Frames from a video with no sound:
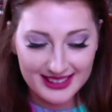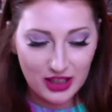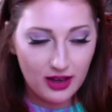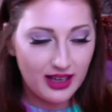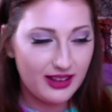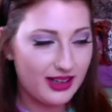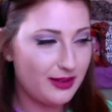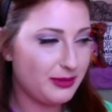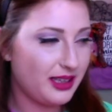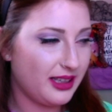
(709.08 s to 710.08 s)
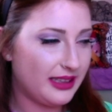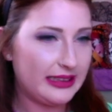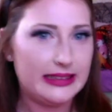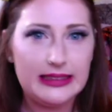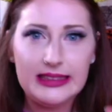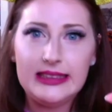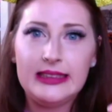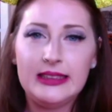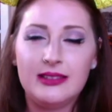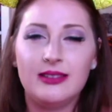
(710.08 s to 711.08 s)
Sorry that I'm like
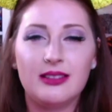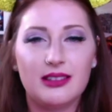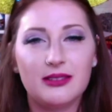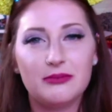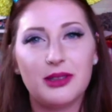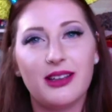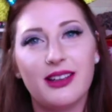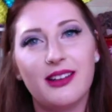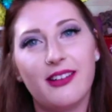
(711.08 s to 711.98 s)
me, but